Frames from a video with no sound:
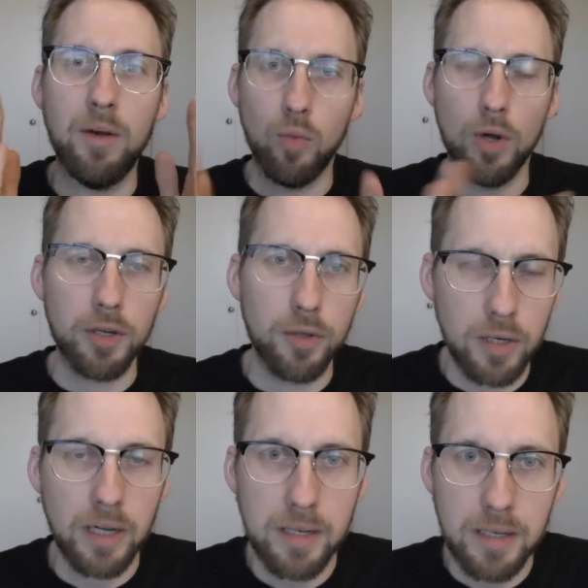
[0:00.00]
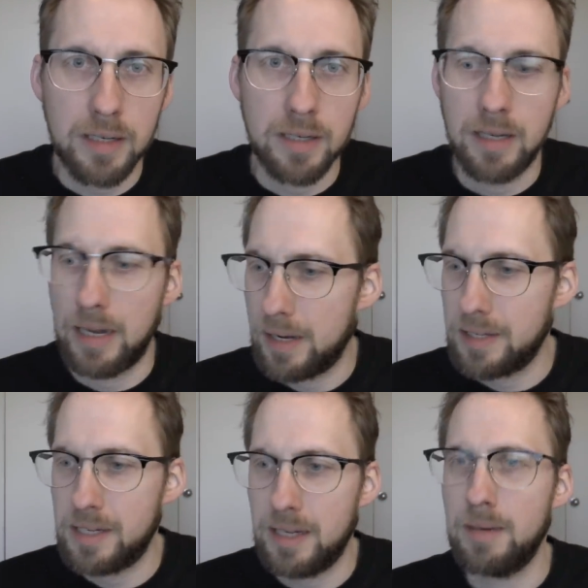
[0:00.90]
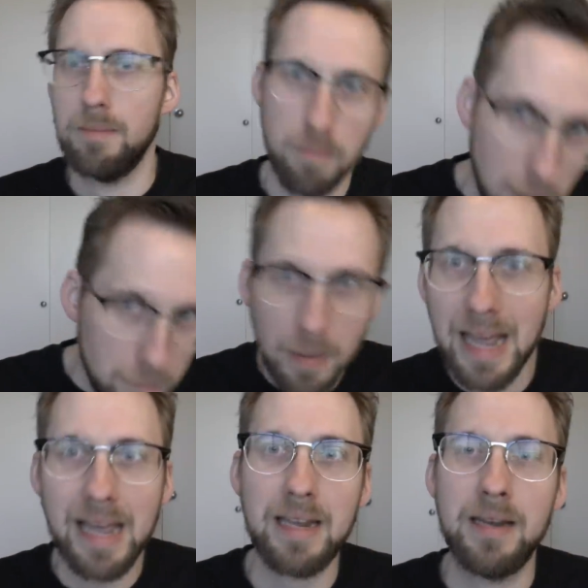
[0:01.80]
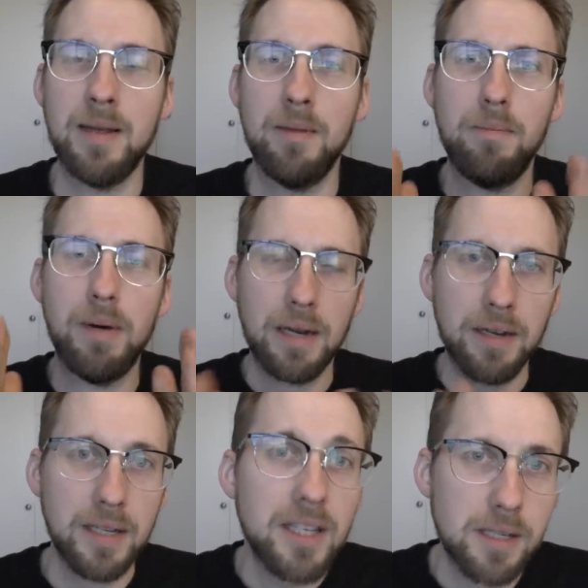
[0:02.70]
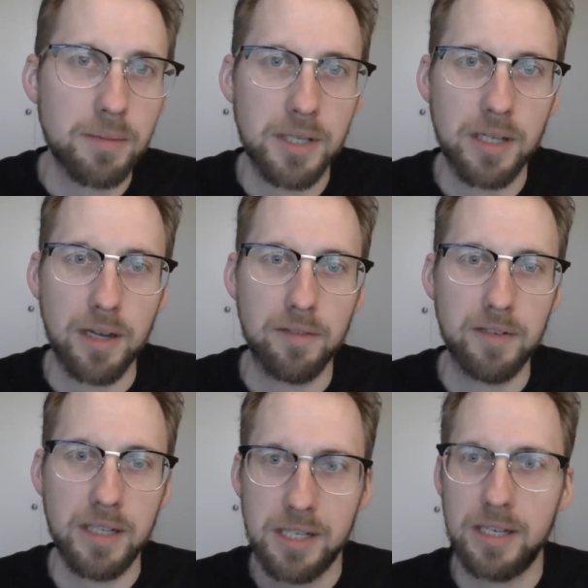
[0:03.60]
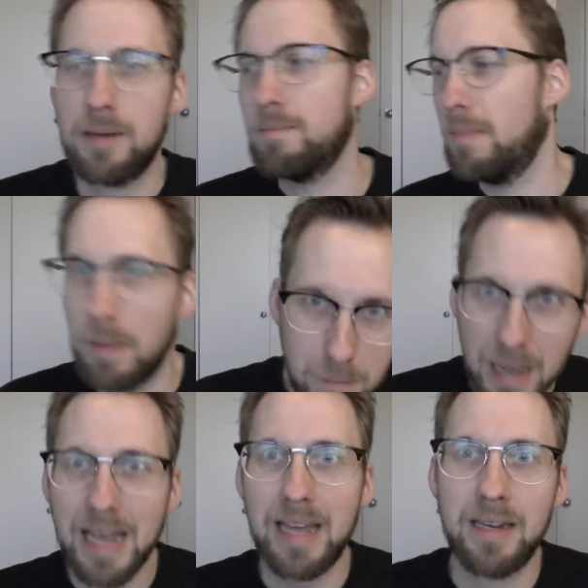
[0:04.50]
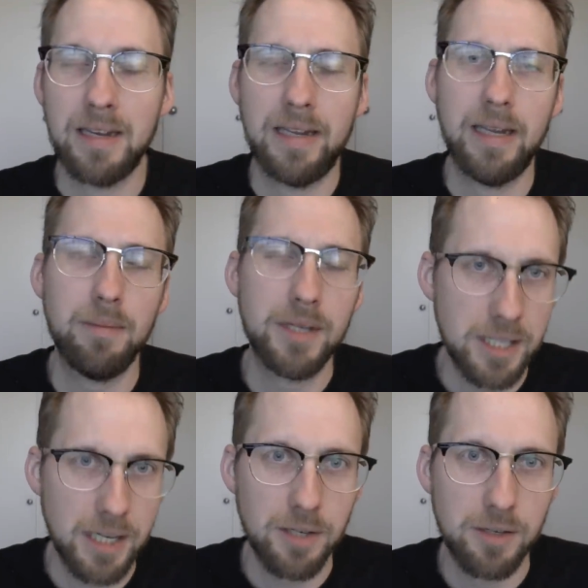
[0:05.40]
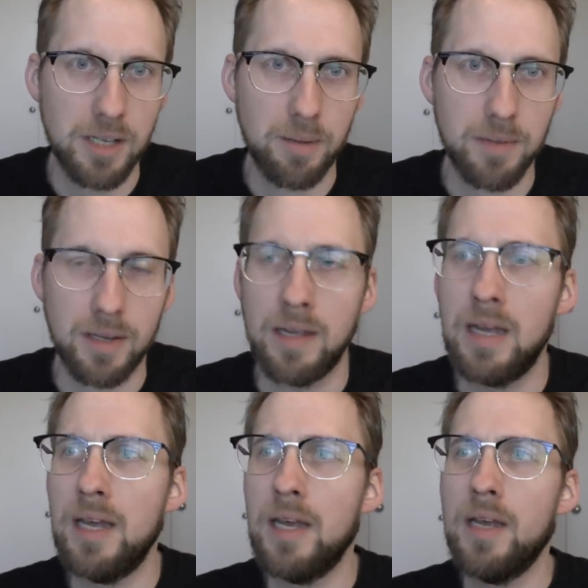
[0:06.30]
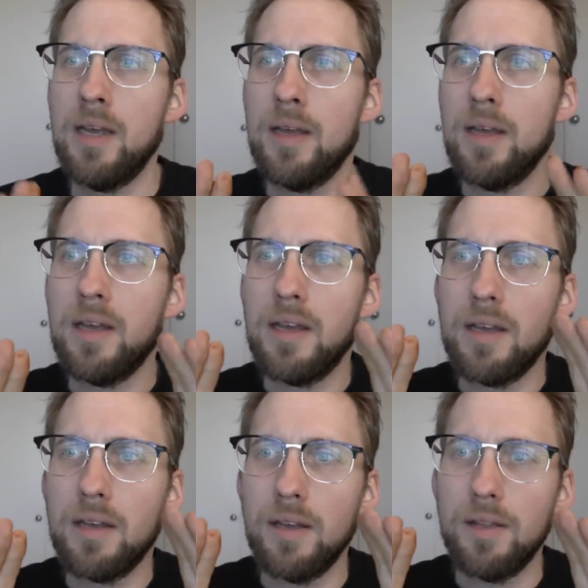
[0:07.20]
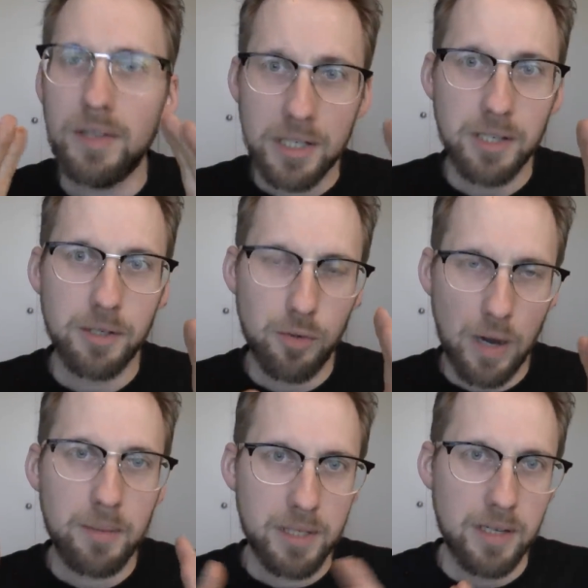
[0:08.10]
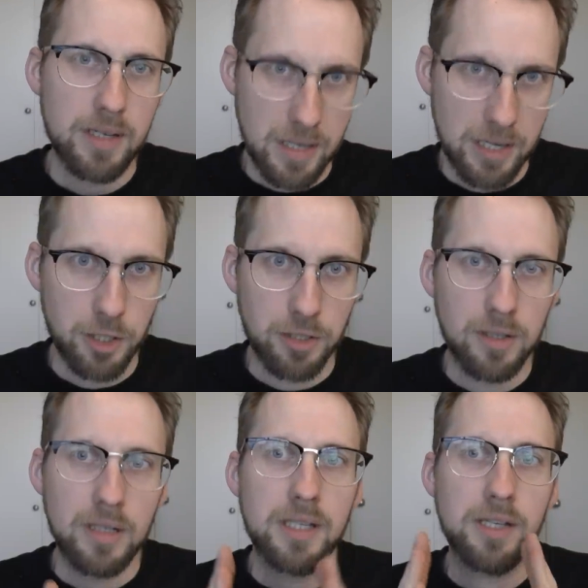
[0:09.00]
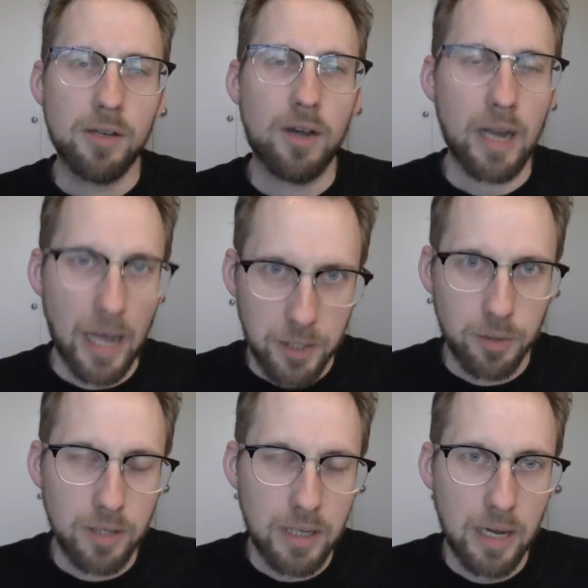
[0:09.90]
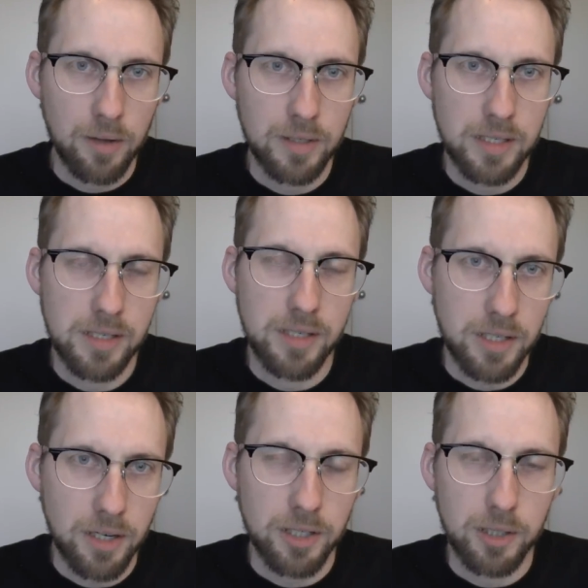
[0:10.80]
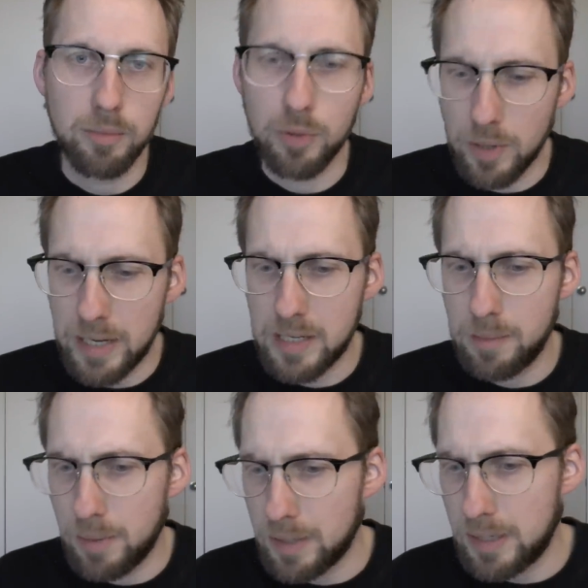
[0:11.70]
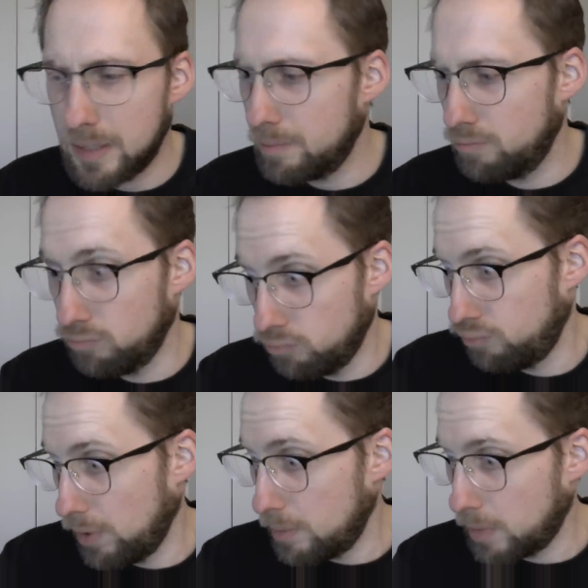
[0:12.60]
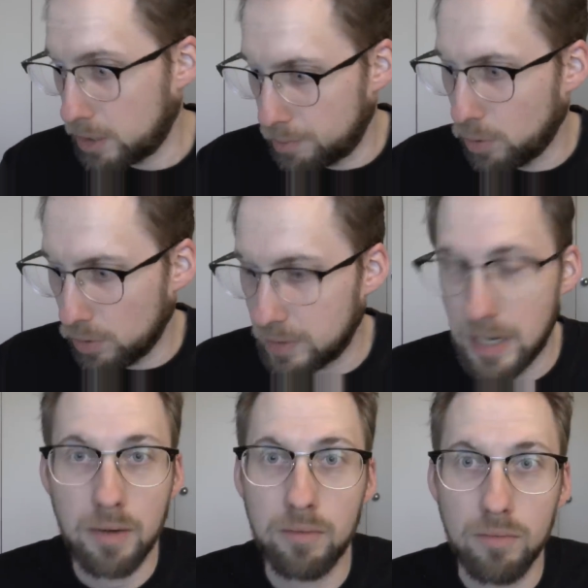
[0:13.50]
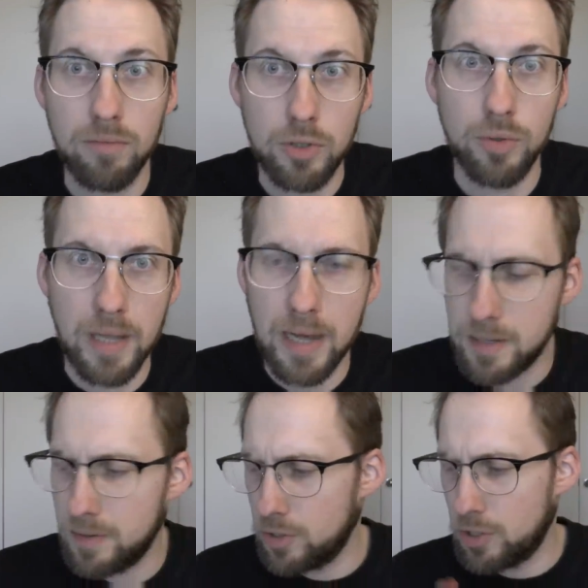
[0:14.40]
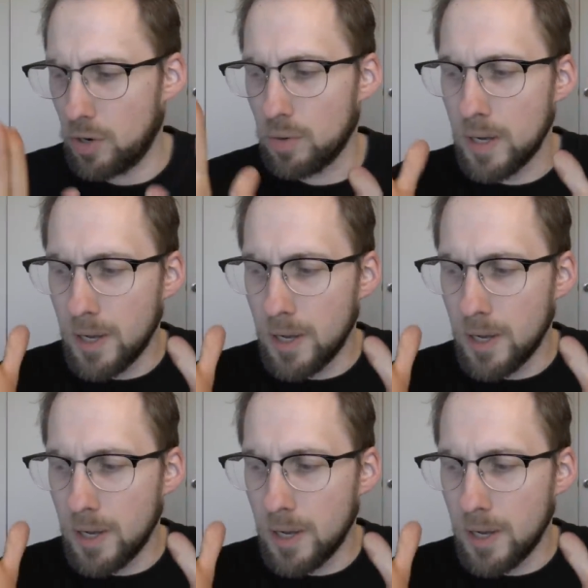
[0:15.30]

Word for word: what a good idea." And I said, "My man, but I need some stuff." He said, "My man, let me send you something." This is dramatization. This is not actually how this discussion progressed, but it pretty much boiled down to that. So,